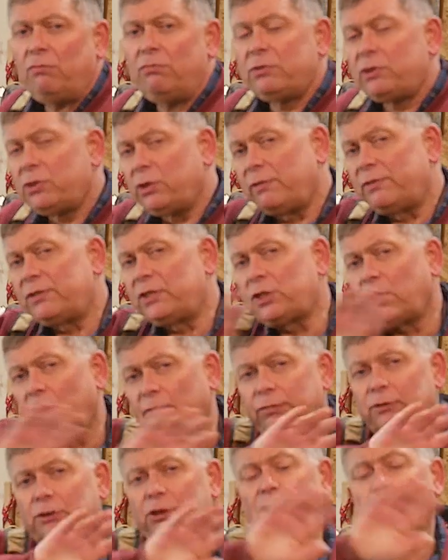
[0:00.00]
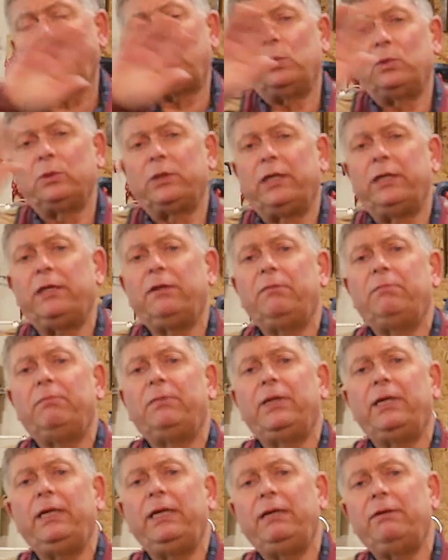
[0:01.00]
sort of soft shoulder,
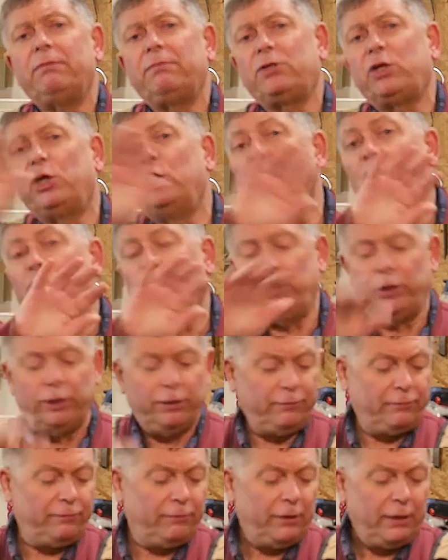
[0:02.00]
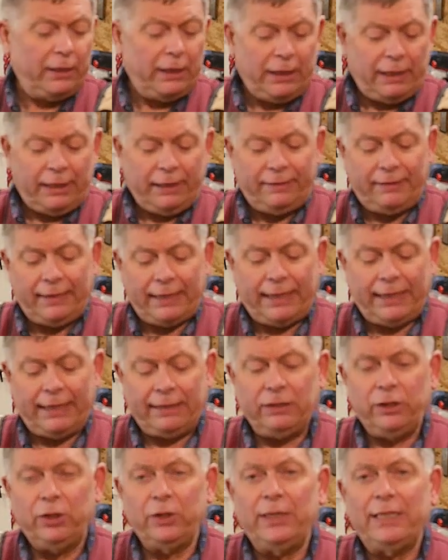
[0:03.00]
the curve,
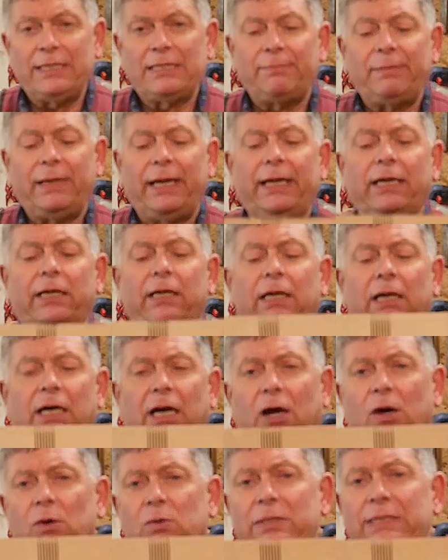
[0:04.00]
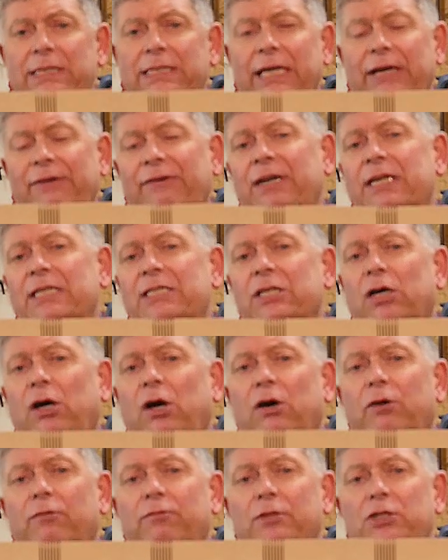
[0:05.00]
then you need to make whole series
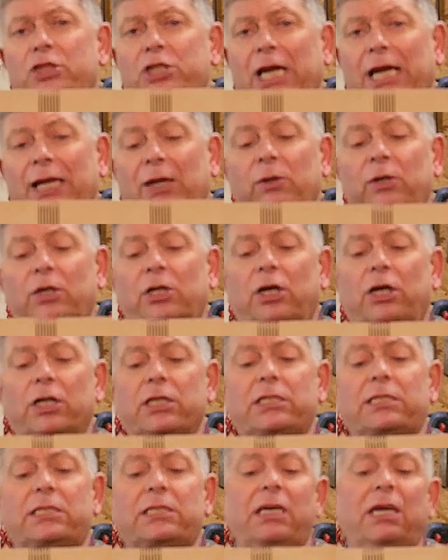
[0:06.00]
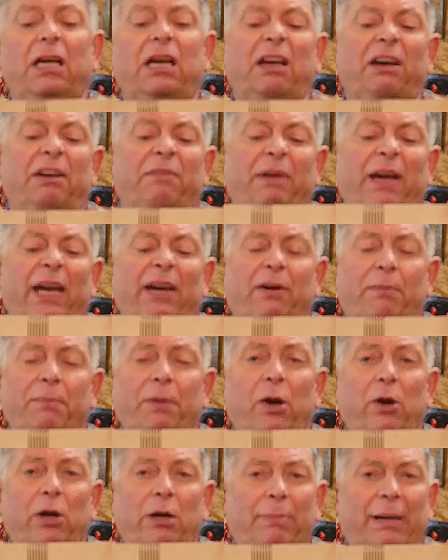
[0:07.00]
of shallow cuts. Here I'm
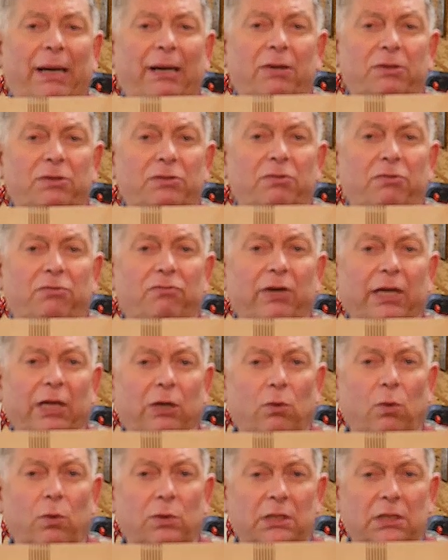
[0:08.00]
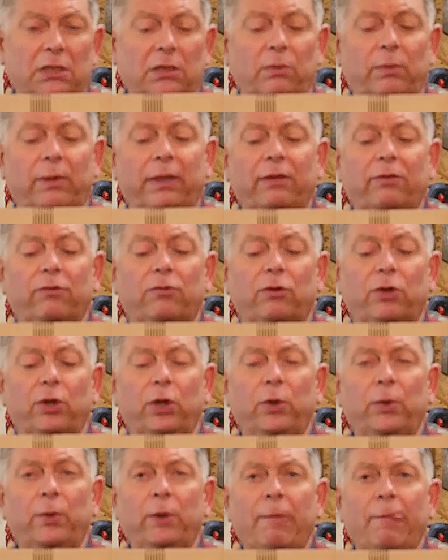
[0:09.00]
going about 3/4 of the way
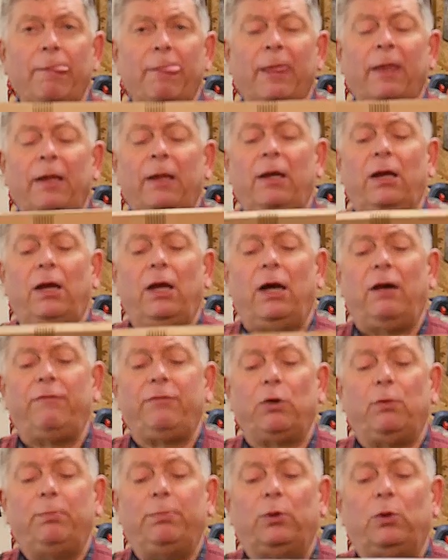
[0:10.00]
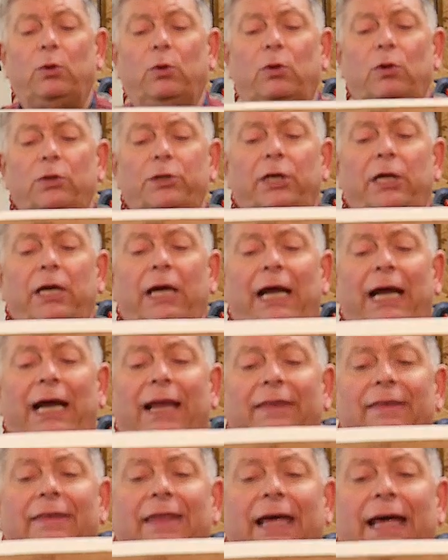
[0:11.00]
through of your board,
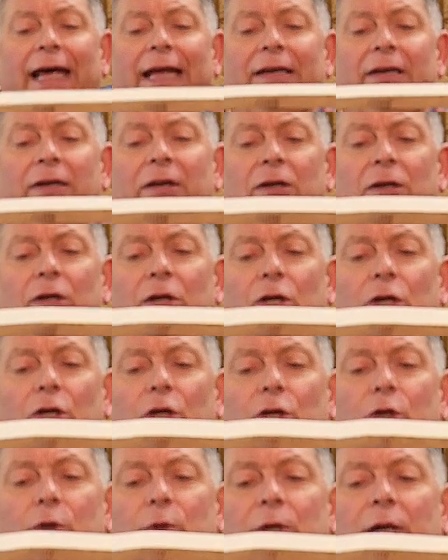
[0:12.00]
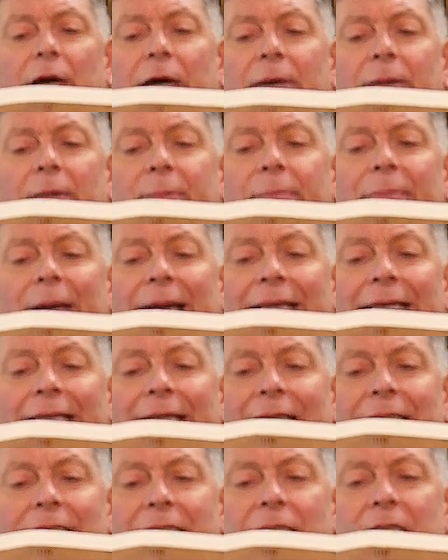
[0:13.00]
and then you can bend
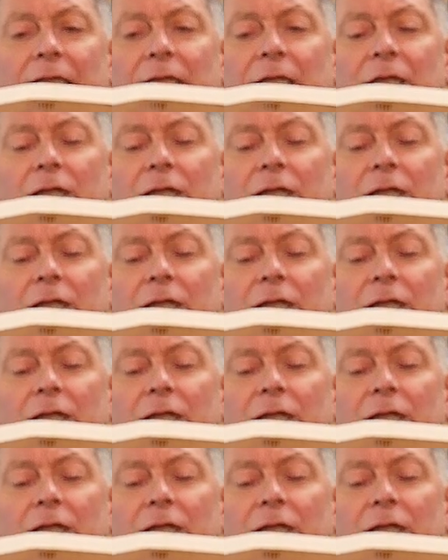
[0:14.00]
it